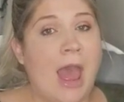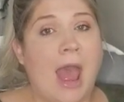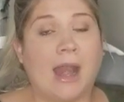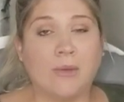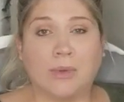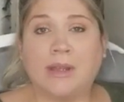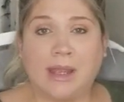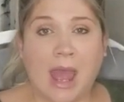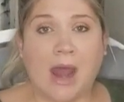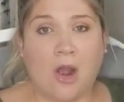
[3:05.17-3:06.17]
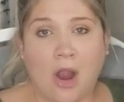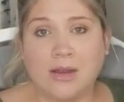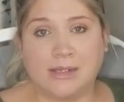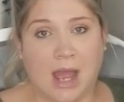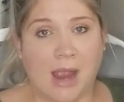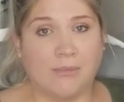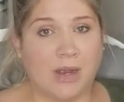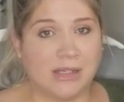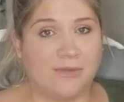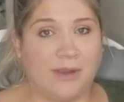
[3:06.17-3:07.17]
and I really had a hard time
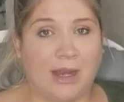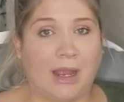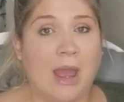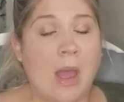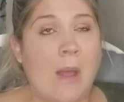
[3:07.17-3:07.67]
breastfeeding